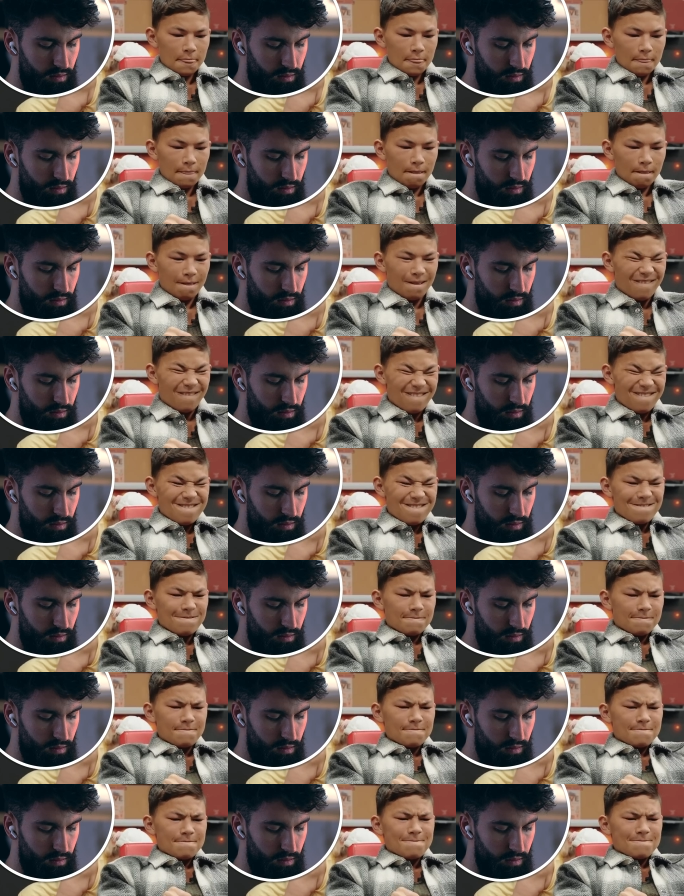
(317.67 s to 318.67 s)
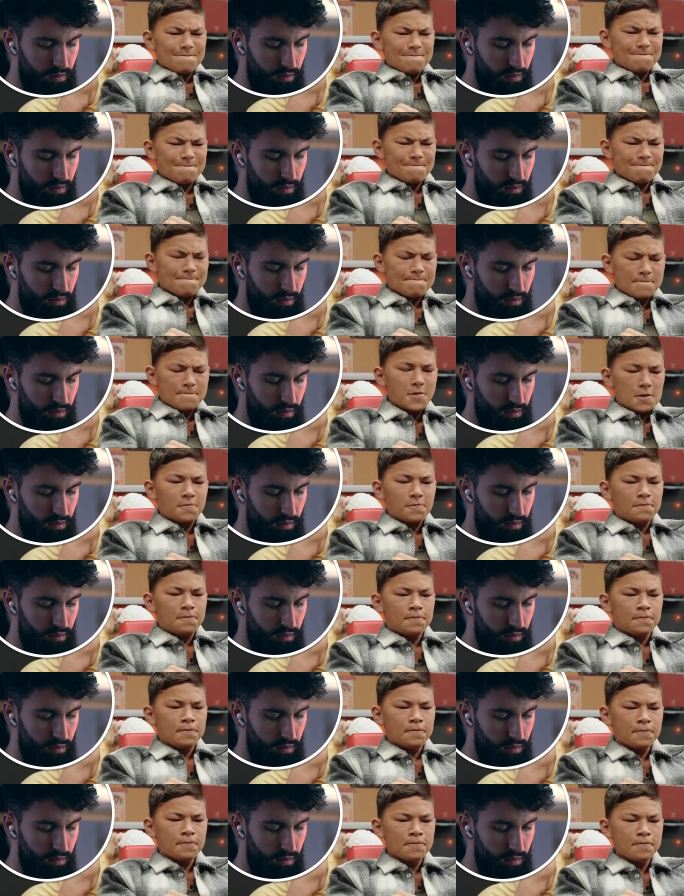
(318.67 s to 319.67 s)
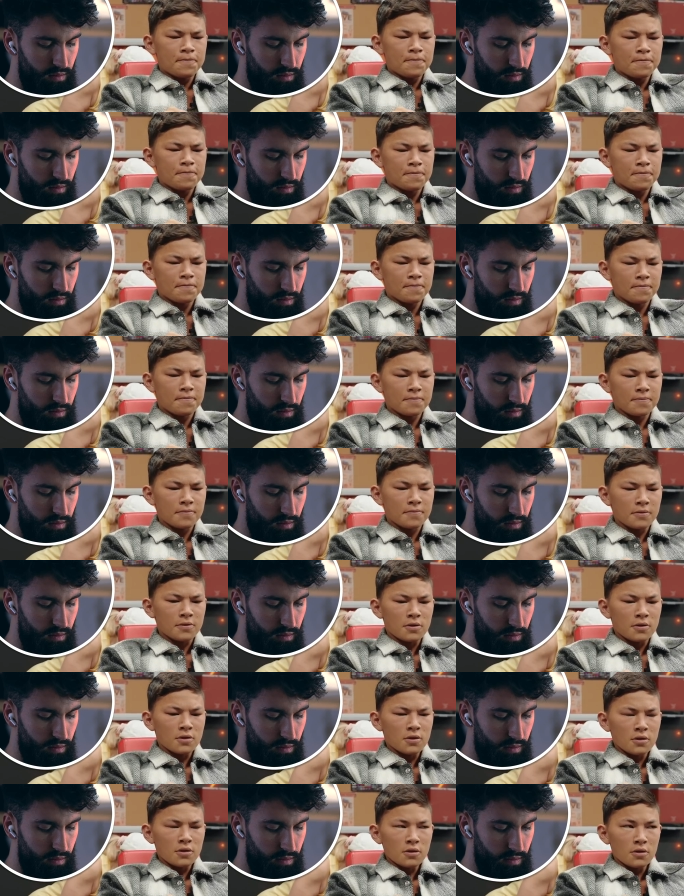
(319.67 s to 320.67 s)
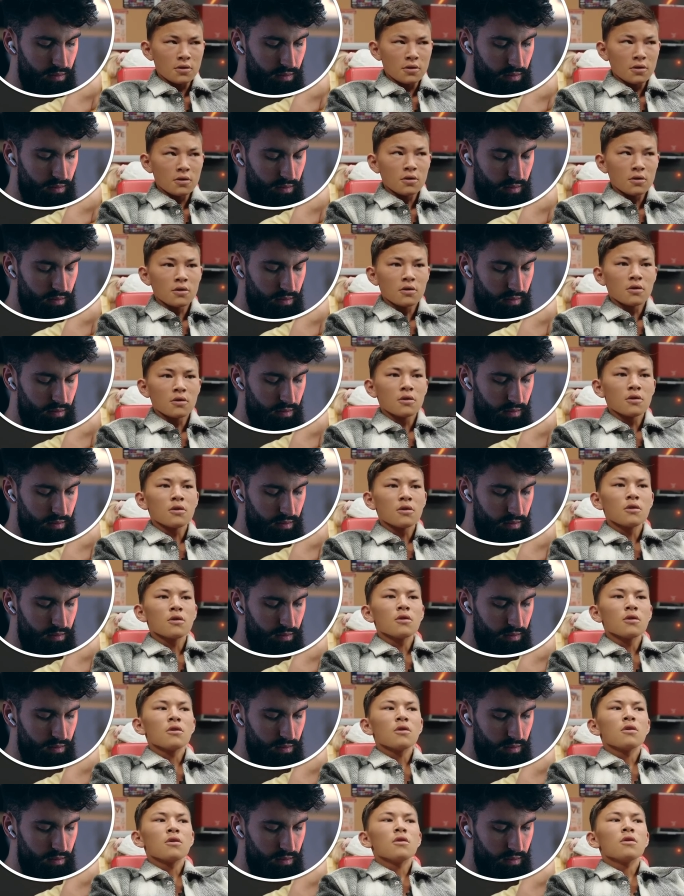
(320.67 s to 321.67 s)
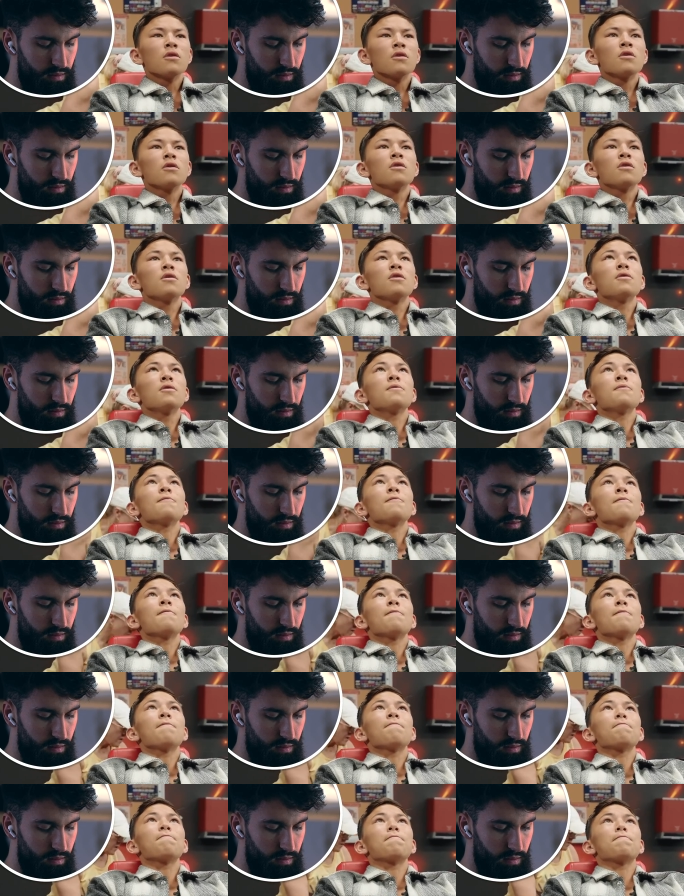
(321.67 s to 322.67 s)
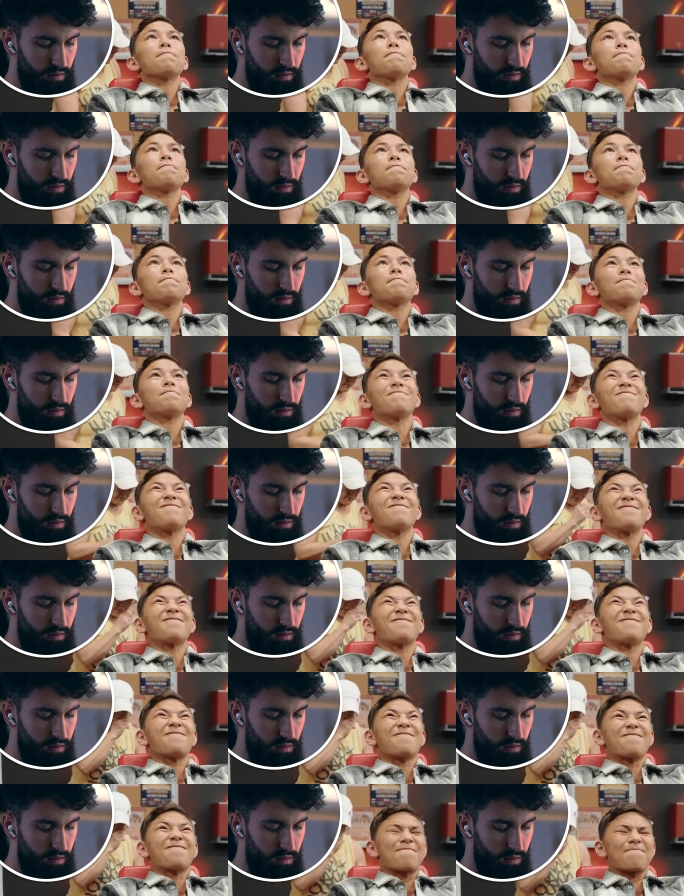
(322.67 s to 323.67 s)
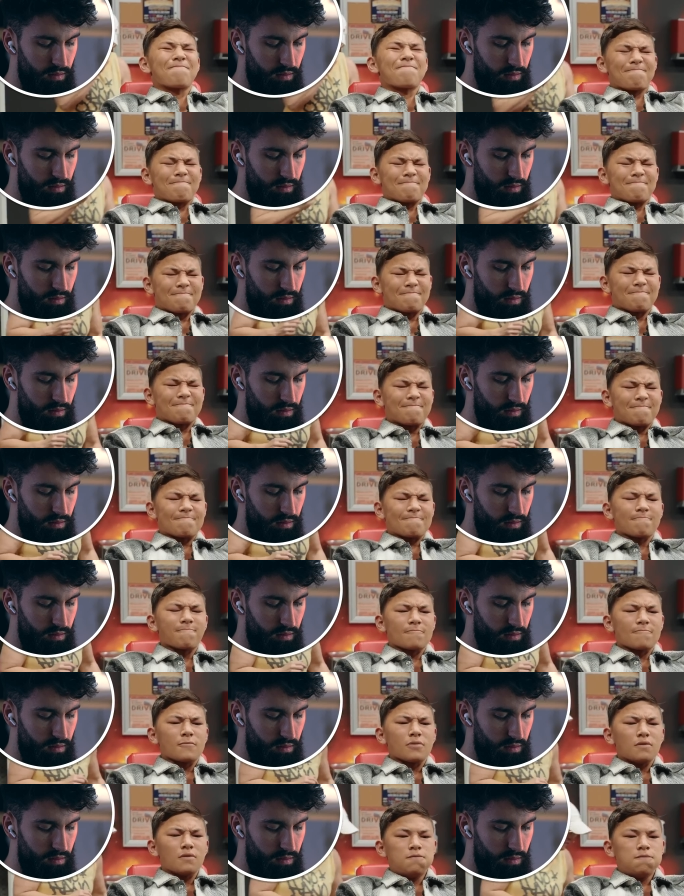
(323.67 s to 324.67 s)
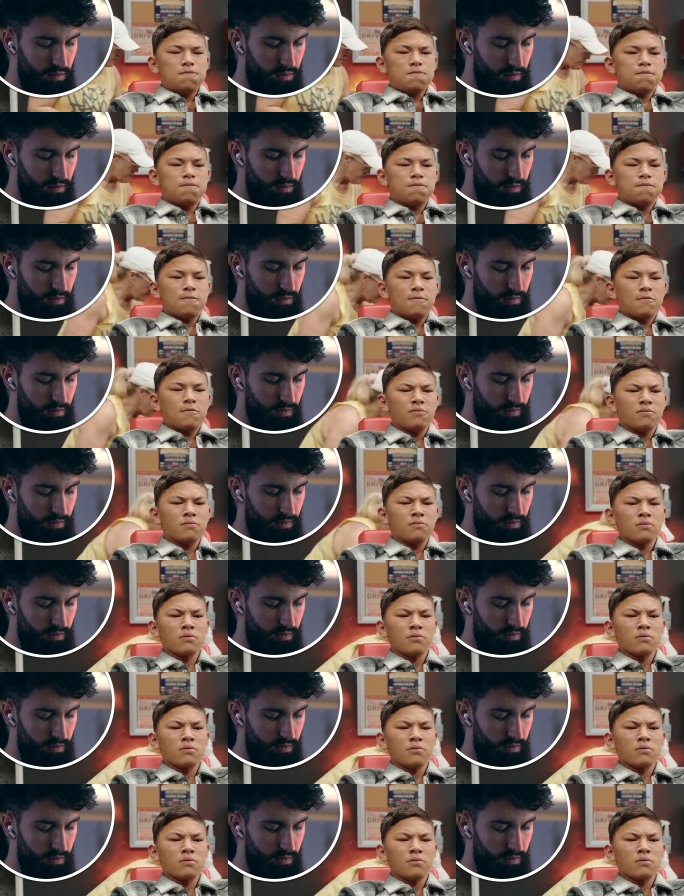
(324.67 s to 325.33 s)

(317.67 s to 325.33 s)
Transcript: (silence)